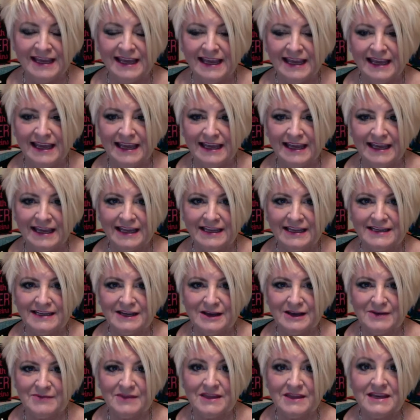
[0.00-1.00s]
And
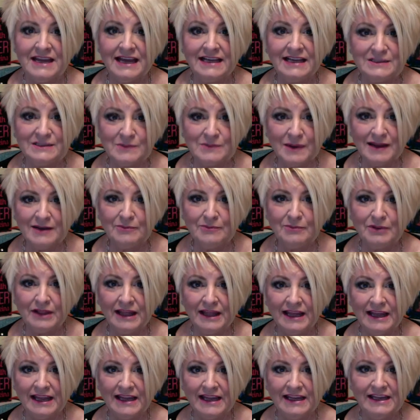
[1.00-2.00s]
um, the next way to
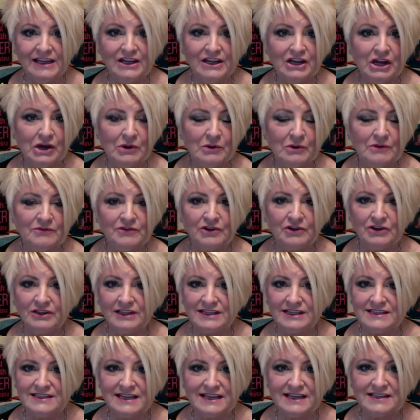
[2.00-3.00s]
play, you know, if your
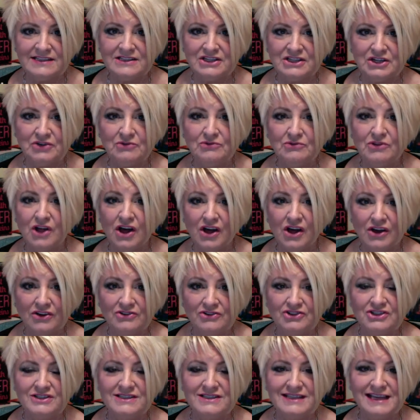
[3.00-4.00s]
list gets too long,
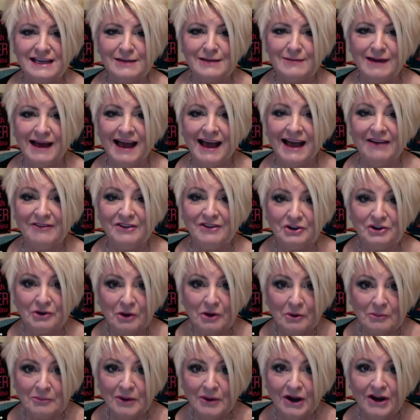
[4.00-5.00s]
just think about having your
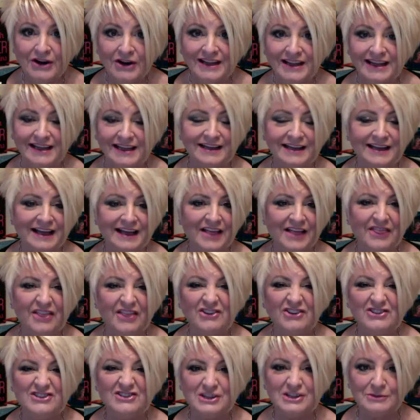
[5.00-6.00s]
own party.
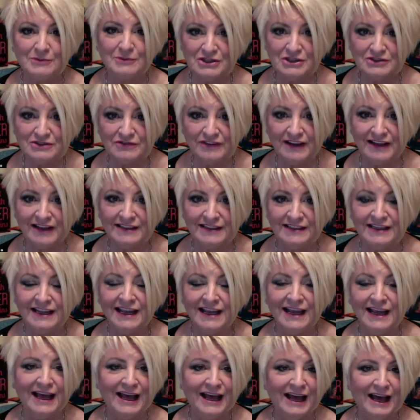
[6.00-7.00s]
They're so much fun.
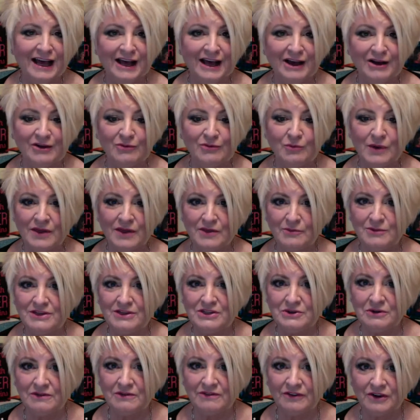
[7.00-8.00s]
Uh, whether we
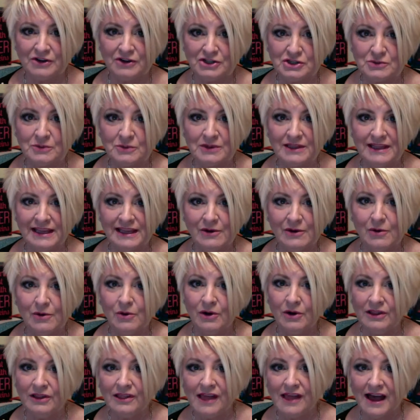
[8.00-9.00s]
do it virtually
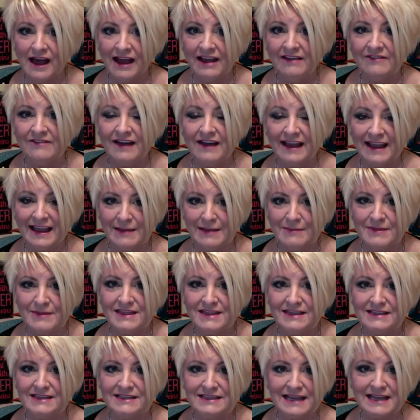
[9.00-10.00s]
or live, I am in
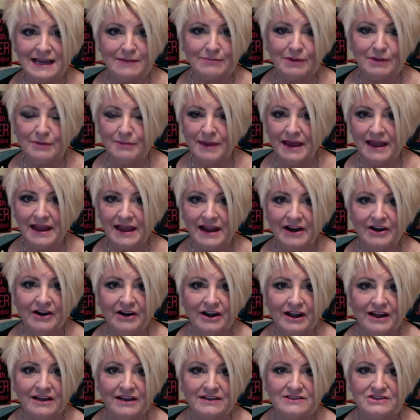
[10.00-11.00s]
the Tampa Bay
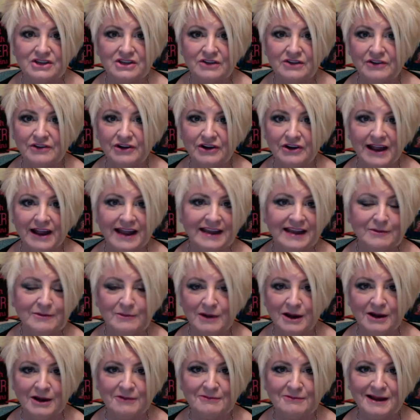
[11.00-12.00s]
area. So if you're
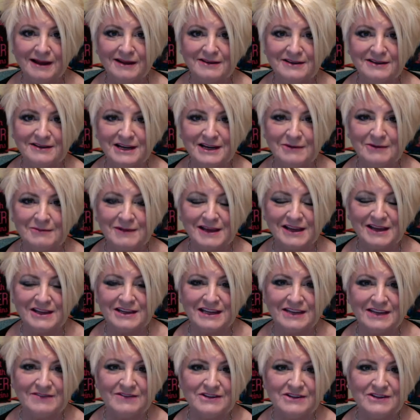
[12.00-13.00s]
anywhere around here, we can
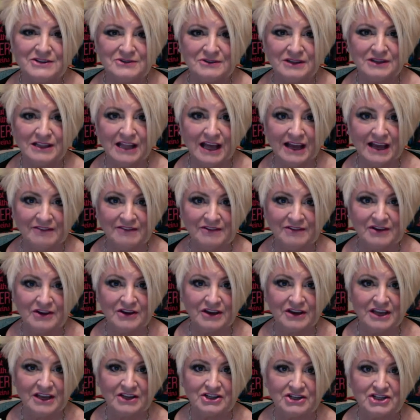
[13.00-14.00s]
even do a live
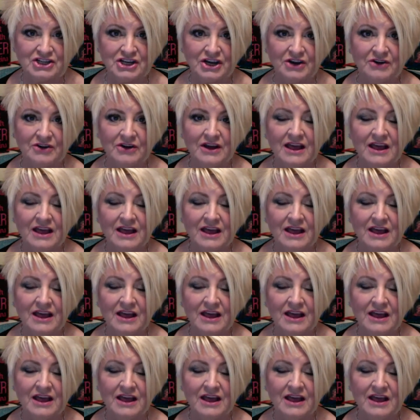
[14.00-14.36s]
cooking show.